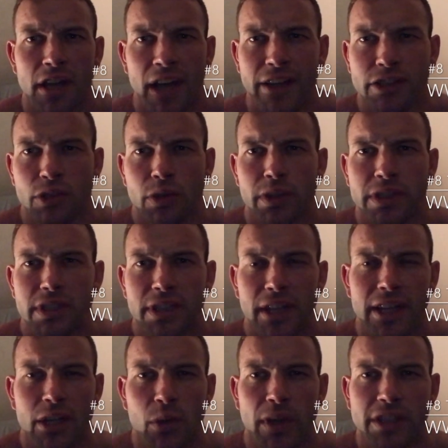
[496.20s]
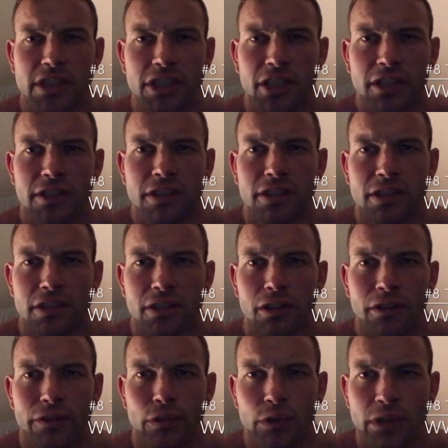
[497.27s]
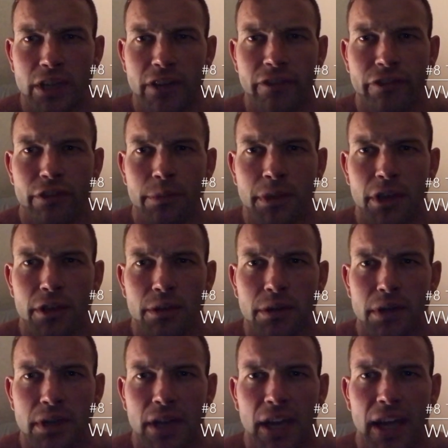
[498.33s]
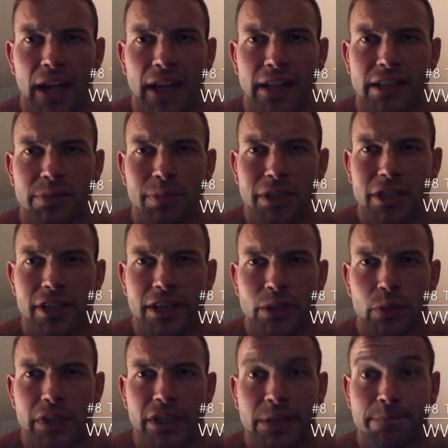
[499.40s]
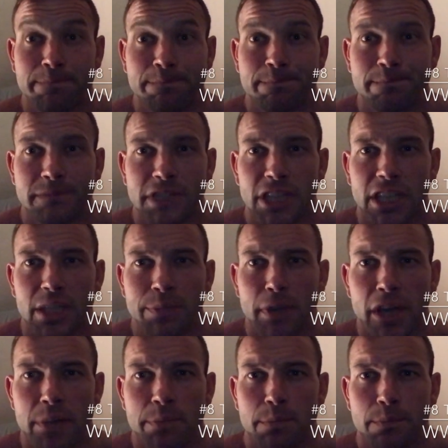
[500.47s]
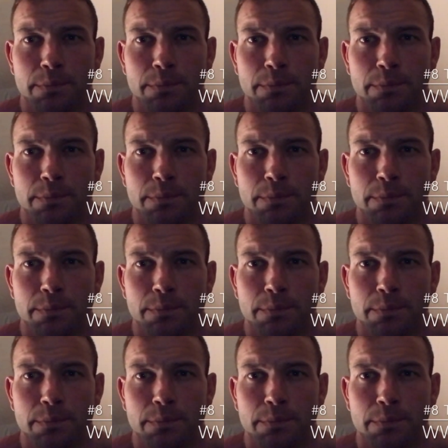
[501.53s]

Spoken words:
As always, any questions, look forward to hearing from you, and speak to you next week. Cheers, bye.